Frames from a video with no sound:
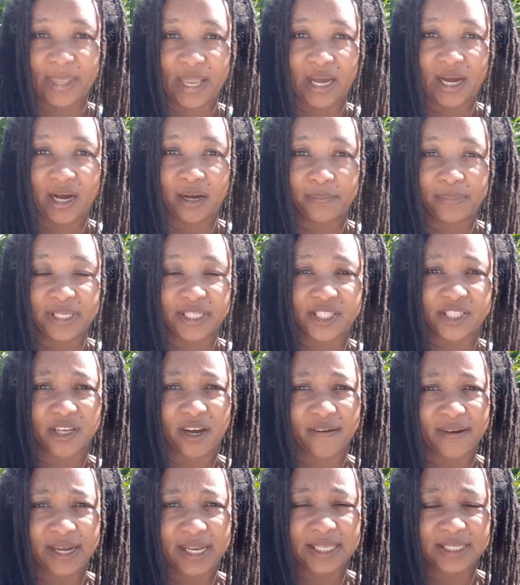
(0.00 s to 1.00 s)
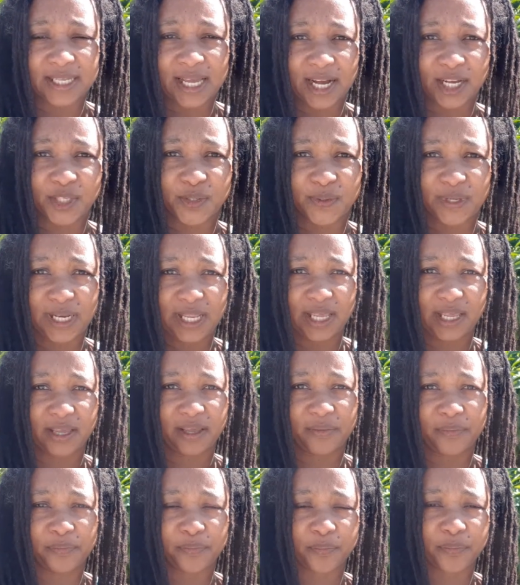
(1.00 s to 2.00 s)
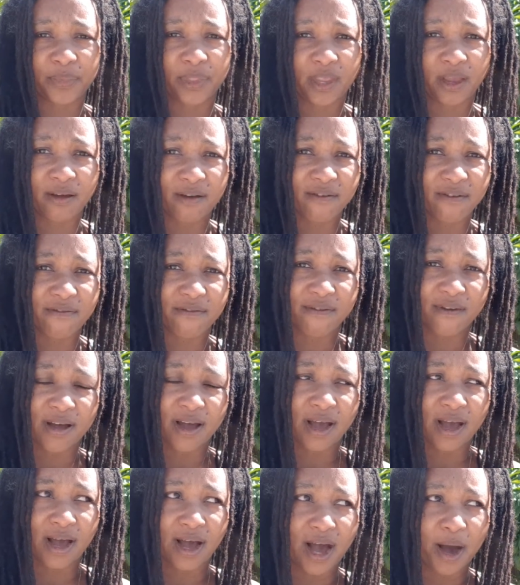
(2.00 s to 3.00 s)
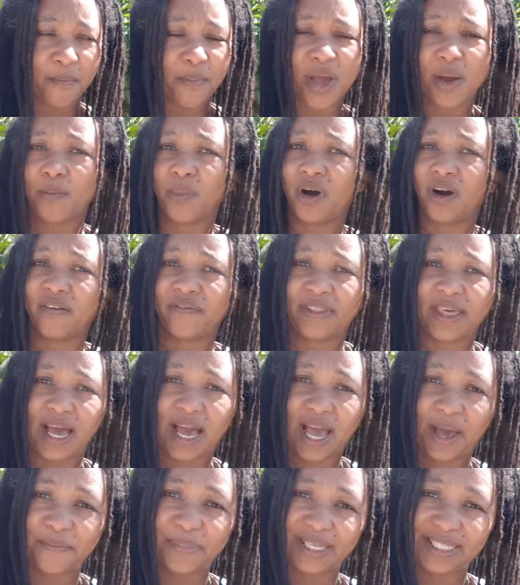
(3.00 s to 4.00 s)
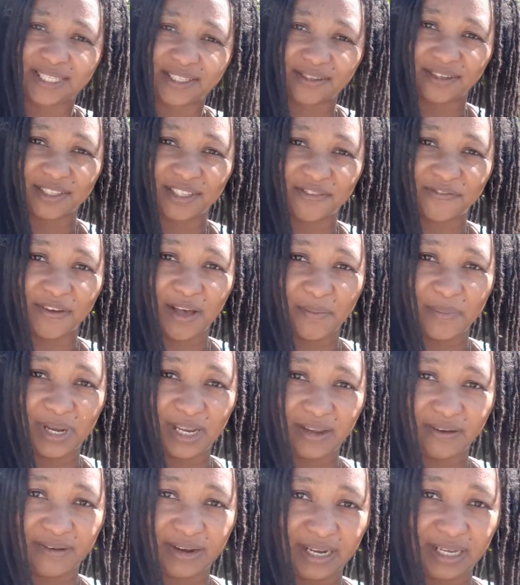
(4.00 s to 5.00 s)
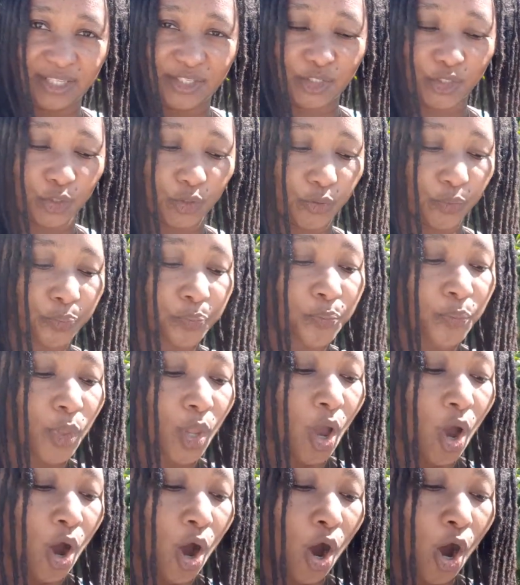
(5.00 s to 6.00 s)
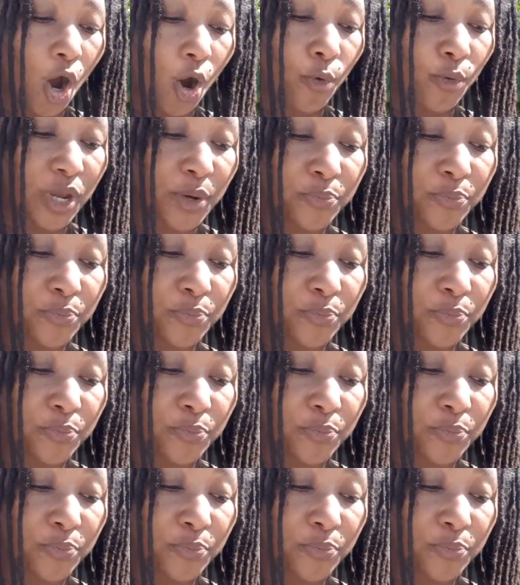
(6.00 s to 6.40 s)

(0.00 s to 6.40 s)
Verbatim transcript: Um, the sorrel is actually a member of the hibiscus family, right? So how we